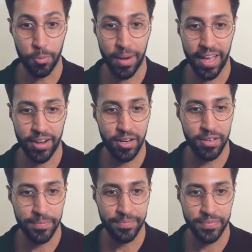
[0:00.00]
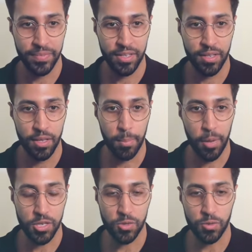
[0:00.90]
planner,
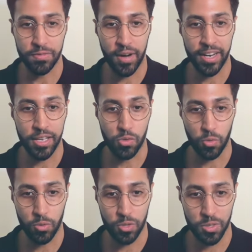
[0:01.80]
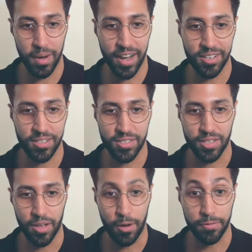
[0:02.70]
personal finance on autopilot,
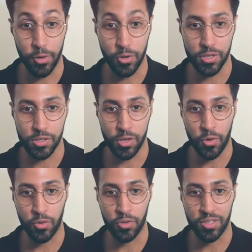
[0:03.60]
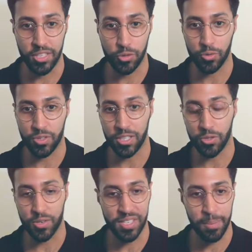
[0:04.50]
a focus zone digital
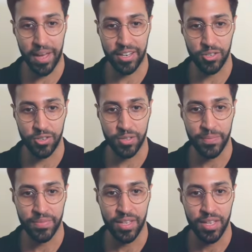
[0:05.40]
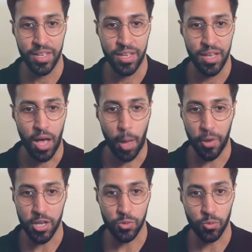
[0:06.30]
detox companion, a
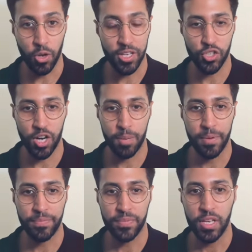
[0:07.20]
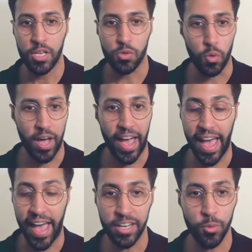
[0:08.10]
personal knowledge hub. So
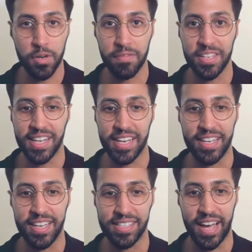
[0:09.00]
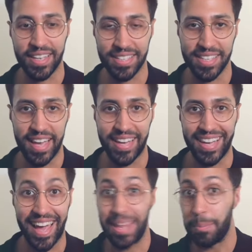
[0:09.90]
any one of these ideas I can
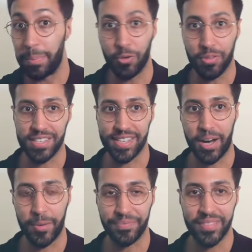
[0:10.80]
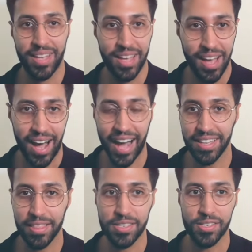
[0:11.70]
take and build this out. I
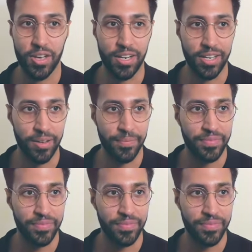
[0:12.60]
did this earlier,